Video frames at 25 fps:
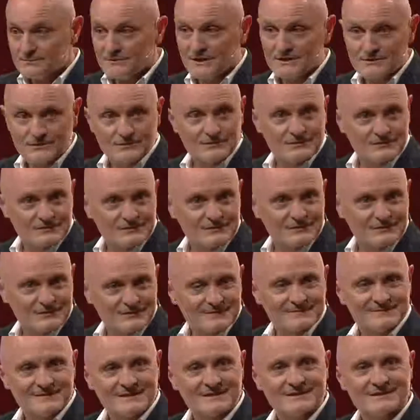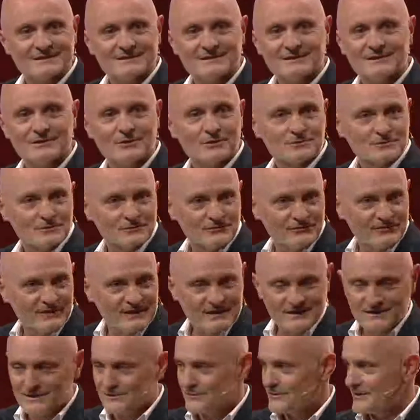but also a lot of
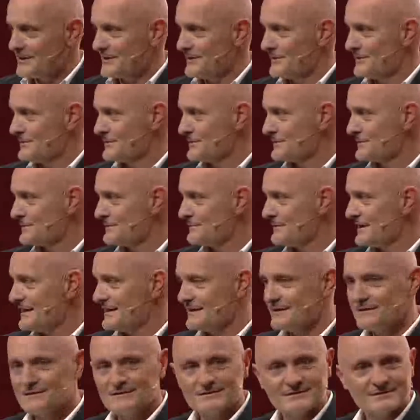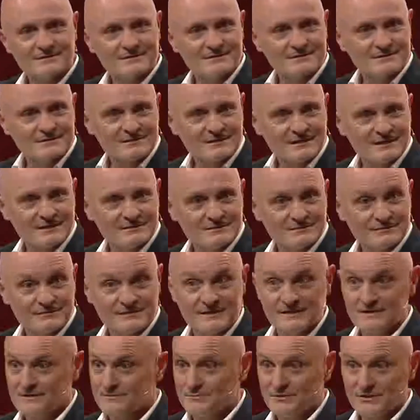fun when you make this kind of
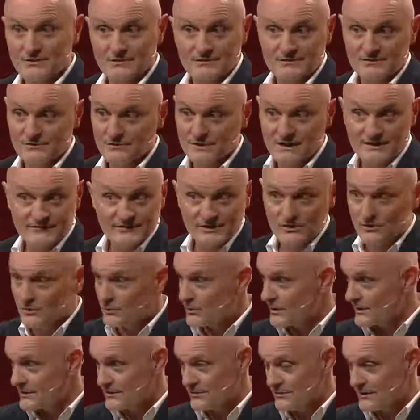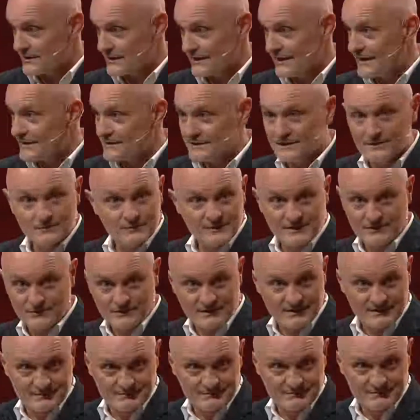things, because you never know what you are getting when
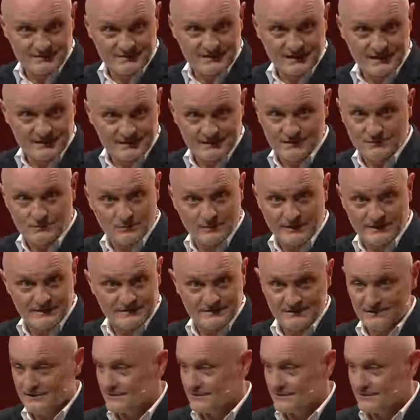you take the waste